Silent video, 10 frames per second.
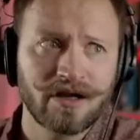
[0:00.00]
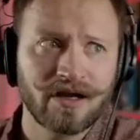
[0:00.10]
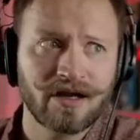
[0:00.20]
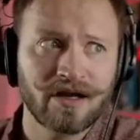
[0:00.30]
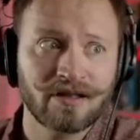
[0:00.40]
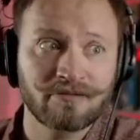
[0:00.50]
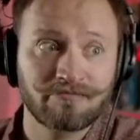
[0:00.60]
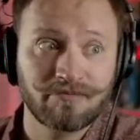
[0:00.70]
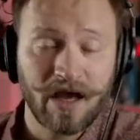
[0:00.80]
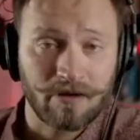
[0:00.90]
and
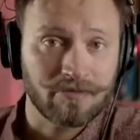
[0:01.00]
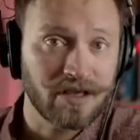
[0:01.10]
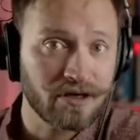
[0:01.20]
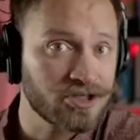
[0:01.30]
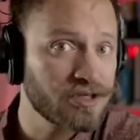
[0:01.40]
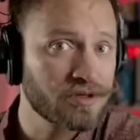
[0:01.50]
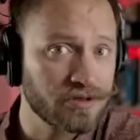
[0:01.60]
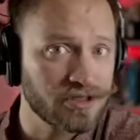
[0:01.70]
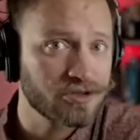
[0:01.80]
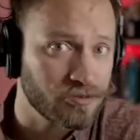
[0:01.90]
yeah, they are
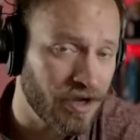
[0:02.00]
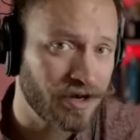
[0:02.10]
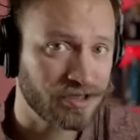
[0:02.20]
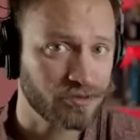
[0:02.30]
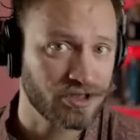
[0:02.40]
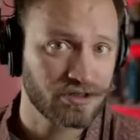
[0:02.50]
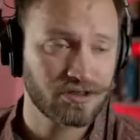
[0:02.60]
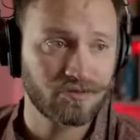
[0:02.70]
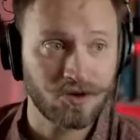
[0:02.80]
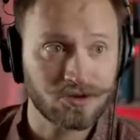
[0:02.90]
gibberish to management
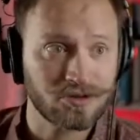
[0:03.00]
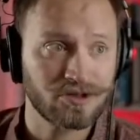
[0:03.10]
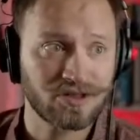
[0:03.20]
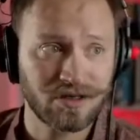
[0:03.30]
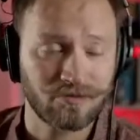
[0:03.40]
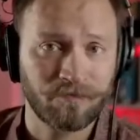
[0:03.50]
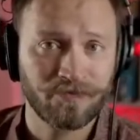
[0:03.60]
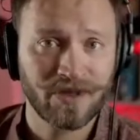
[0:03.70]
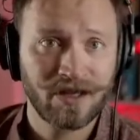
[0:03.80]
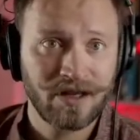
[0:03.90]
most of the time.
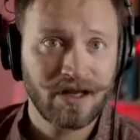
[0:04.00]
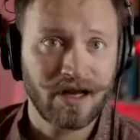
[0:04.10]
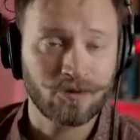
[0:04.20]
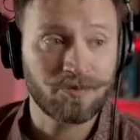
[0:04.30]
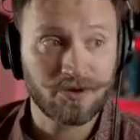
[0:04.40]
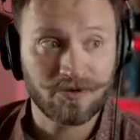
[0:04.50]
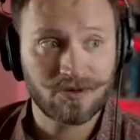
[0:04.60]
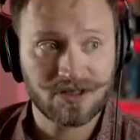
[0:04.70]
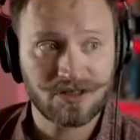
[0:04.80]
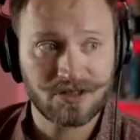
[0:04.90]
And we
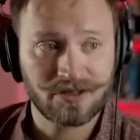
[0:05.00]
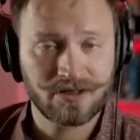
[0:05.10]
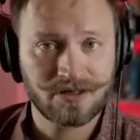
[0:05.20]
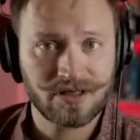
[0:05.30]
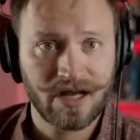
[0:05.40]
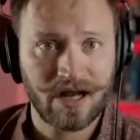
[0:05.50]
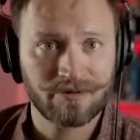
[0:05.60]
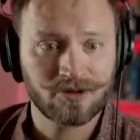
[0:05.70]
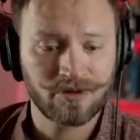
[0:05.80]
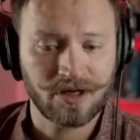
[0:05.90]
performance engineers
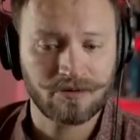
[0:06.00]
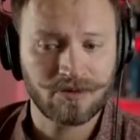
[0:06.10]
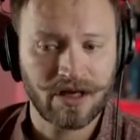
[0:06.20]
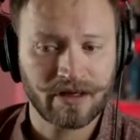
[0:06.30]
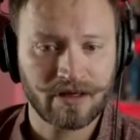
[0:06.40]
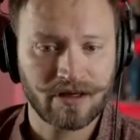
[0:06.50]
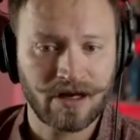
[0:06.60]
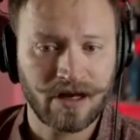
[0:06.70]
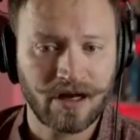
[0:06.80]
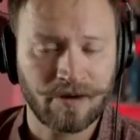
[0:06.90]
have to become like
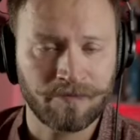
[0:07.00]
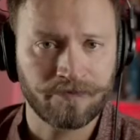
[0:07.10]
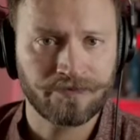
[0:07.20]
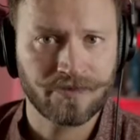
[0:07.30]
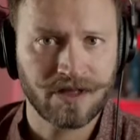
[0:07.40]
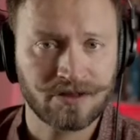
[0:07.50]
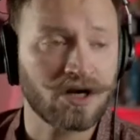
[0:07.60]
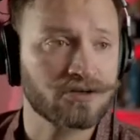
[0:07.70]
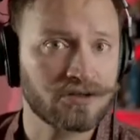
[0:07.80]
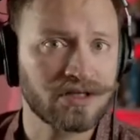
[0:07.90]
the
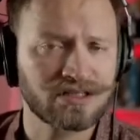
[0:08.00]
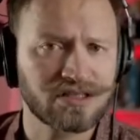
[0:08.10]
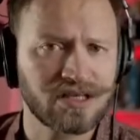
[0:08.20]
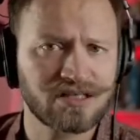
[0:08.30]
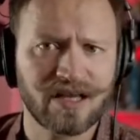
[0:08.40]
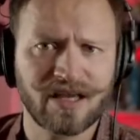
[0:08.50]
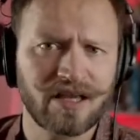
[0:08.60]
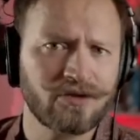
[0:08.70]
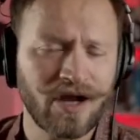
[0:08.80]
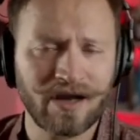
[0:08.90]
doctor that says like, hey,
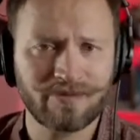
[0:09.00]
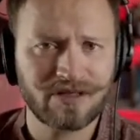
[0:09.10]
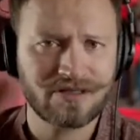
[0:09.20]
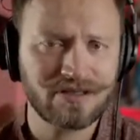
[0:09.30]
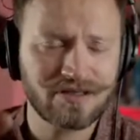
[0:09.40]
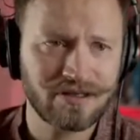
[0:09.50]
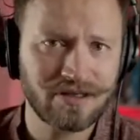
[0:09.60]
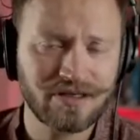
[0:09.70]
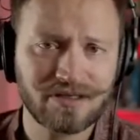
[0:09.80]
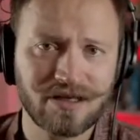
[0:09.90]
you have this and
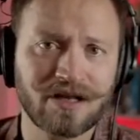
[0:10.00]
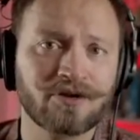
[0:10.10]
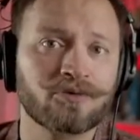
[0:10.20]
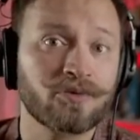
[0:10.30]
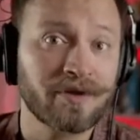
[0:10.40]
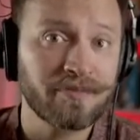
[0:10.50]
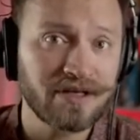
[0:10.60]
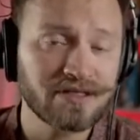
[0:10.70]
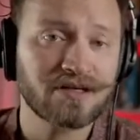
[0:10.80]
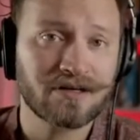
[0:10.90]
this, and your
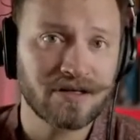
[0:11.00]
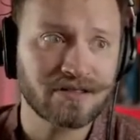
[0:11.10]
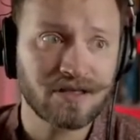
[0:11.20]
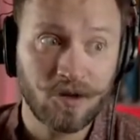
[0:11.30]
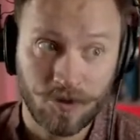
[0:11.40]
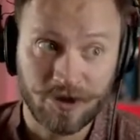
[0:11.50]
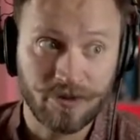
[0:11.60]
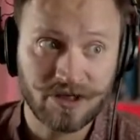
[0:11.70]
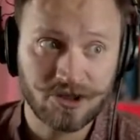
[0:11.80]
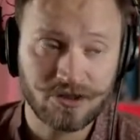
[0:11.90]
remedies are this. When you
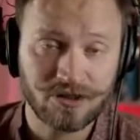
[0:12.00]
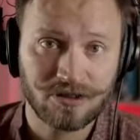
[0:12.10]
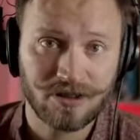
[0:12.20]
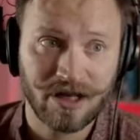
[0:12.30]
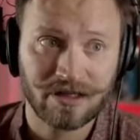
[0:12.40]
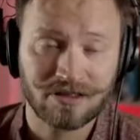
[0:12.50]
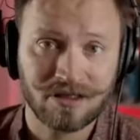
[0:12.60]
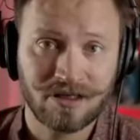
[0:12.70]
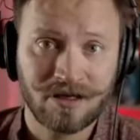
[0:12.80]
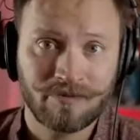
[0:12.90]
mentioned that
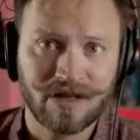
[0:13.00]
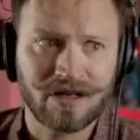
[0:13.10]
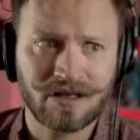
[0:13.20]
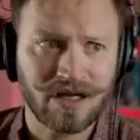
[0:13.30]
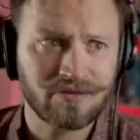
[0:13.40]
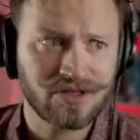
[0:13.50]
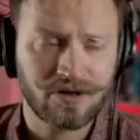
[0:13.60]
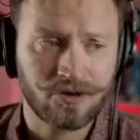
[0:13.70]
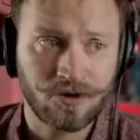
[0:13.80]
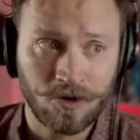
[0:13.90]
many times they
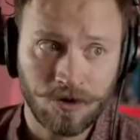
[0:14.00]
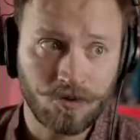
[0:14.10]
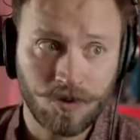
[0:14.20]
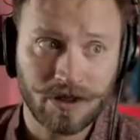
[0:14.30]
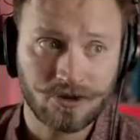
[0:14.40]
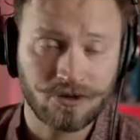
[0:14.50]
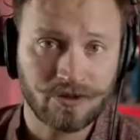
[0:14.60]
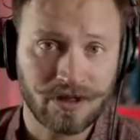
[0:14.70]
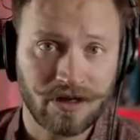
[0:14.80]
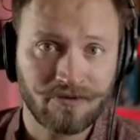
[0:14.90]
don't know what to do
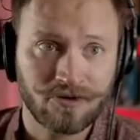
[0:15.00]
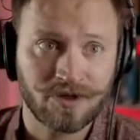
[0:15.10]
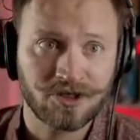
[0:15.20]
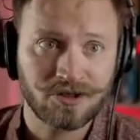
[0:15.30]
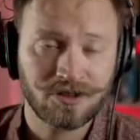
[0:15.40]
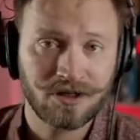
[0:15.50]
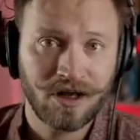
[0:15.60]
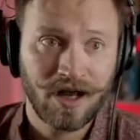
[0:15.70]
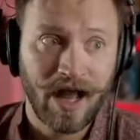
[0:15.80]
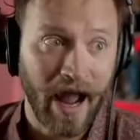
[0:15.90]
with that information,
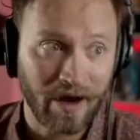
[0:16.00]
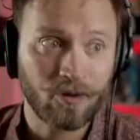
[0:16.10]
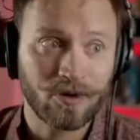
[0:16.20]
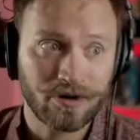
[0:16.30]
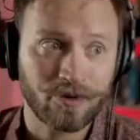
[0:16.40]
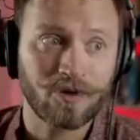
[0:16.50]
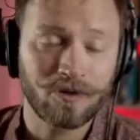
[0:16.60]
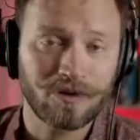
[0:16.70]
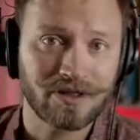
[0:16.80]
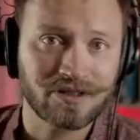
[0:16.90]
our
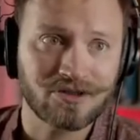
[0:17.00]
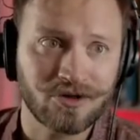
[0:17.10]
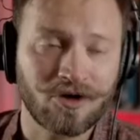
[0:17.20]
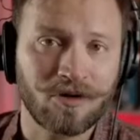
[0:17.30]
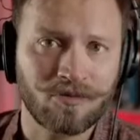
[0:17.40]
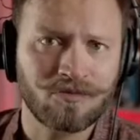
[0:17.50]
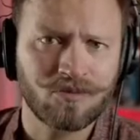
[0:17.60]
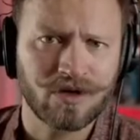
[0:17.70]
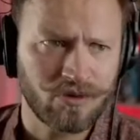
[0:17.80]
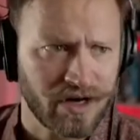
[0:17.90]
role is to come
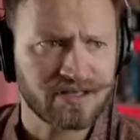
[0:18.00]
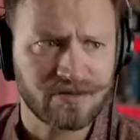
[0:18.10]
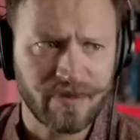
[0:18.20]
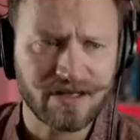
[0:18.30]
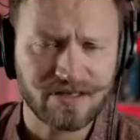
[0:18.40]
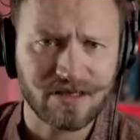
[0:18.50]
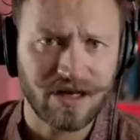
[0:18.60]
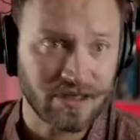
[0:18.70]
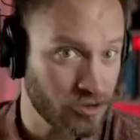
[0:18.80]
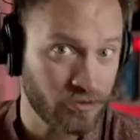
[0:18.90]
with what is the medicine.
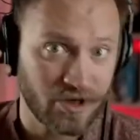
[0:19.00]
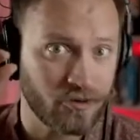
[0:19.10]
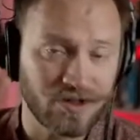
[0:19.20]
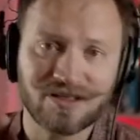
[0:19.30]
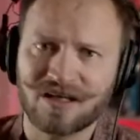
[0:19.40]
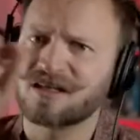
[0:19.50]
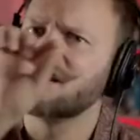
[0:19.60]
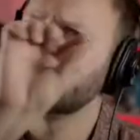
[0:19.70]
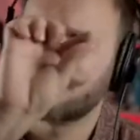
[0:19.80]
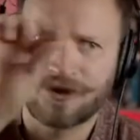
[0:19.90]
As you very well said,
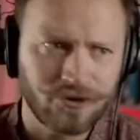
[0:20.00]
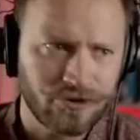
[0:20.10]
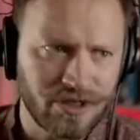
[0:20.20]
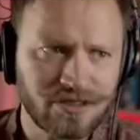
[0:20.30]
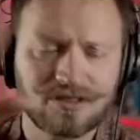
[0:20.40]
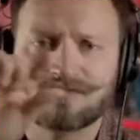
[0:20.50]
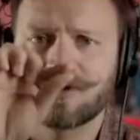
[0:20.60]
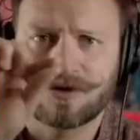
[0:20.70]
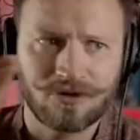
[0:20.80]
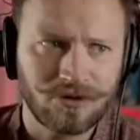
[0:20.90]
you could do this,
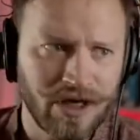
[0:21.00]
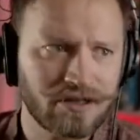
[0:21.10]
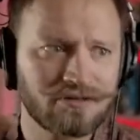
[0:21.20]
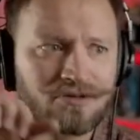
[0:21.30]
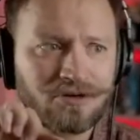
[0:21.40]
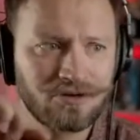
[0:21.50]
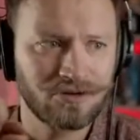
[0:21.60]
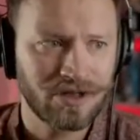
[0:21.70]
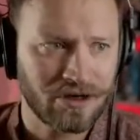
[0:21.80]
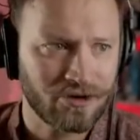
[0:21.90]
you could do that, you could do
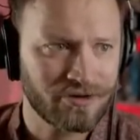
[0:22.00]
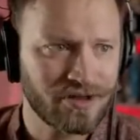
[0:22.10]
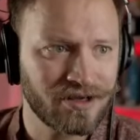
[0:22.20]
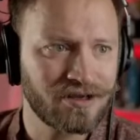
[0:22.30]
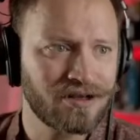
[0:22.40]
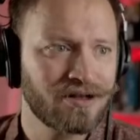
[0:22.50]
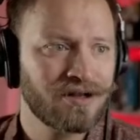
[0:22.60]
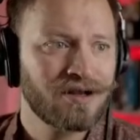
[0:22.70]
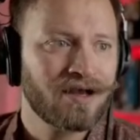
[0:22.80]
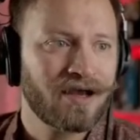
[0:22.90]
that other thing.
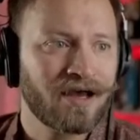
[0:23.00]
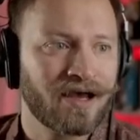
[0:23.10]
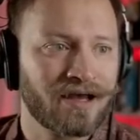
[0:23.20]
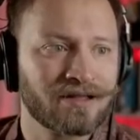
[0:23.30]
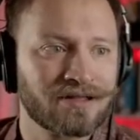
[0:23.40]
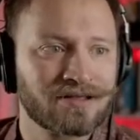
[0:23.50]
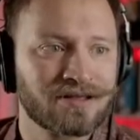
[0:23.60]
and